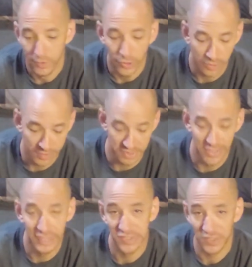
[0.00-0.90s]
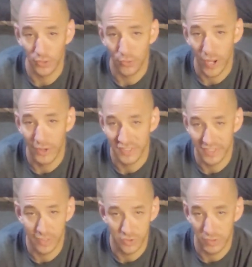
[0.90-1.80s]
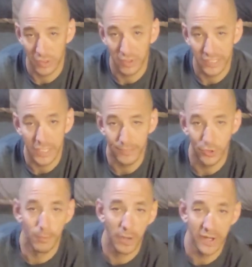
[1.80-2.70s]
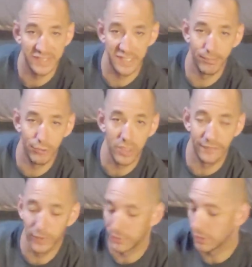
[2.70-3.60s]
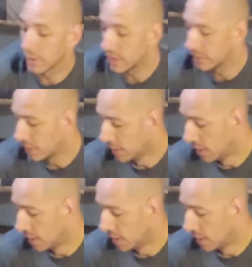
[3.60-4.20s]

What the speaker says: You could also lay this on the ground as an extra layer to keep your body separated from the ground.